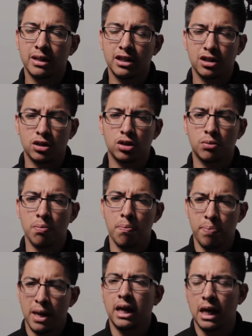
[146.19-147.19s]
You know, it's not
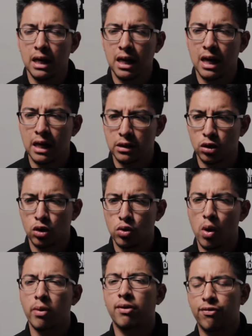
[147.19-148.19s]
just being in it,
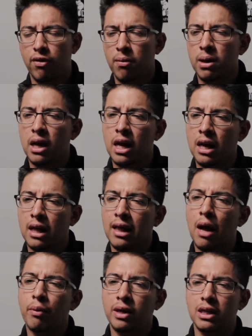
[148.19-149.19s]
it's growing from it
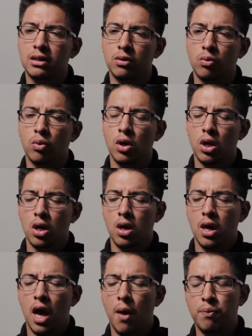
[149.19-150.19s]
and allowing it to
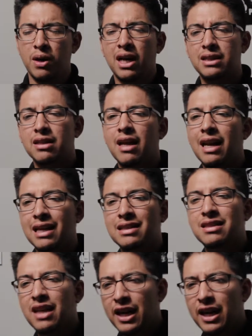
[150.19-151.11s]
help you get to that